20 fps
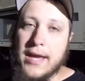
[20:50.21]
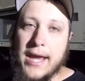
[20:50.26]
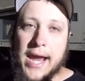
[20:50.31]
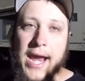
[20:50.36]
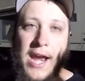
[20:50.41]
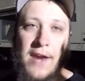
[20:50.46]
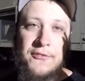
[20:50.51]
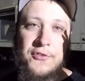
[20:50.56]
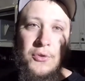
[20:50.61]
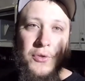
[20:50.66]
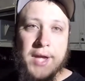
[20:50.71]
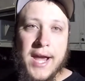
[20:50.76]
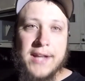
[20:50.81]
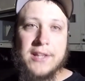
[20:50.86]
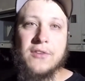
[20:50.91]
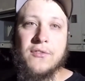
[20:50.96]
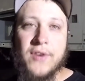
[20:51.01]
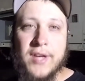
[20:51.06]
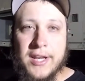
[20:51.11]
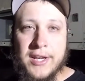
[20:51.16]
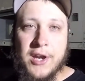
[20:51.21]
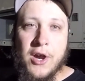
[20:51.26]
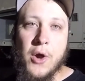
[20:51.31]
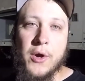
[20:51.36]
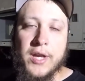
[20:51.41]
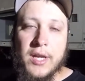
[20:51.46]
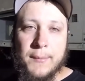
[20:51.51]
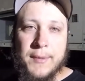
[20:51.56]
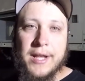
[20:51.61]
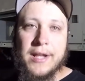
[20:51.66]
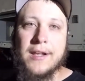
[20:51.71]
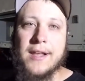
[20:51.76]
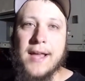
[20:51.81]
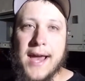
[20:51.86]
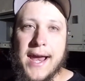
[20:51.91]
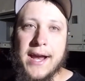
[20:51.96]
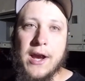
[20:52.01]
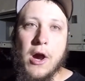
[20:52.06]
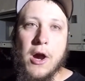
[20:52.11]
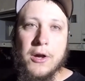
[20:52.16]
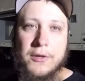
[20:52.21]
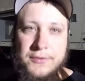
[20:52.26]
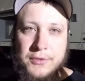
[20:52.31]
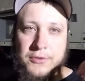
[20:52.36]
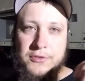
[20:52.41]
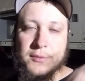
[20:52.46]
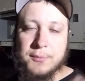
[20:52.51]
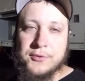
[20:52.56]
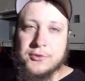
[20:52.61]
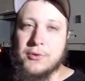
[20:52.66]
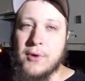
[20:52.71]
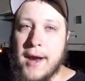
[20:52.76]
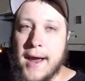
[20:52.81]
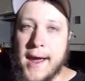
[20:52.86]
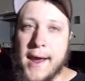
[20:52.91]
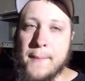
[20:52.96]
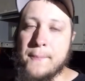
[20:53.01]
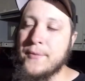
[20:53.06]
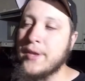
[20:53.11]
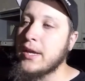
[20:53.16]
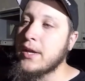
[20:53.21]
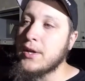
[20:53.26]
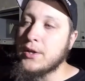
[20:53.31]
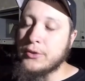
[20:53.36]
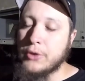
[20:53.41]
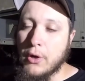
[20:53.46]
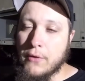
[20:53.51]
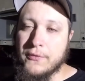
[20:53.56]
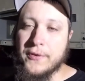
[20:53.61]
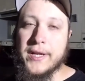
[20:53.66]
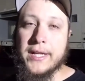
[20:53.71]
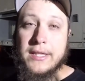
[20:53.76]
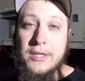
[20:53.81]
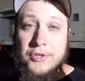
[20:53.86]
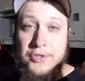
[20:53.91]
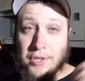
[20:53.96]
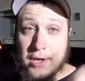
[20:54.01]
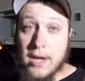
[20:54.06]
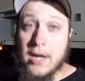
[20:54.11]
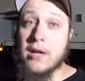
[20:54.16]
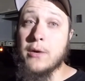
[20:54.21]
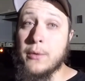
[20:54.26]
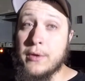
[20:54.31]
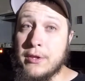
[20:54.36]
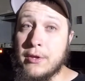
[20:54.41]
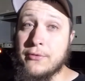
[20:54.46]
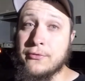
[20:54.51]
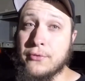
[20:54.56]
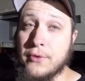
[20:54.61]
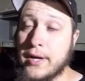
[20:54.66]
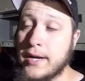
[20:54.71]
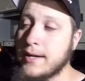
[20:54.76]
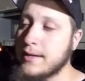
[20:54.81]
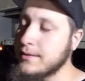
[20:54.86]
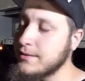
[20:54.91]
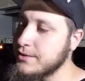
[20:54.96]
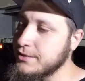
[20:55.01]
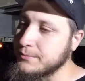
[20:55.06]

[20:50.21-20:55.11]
Hey, if you like the video, give me a like. Also subscribe. Don't forget to share it with your friends.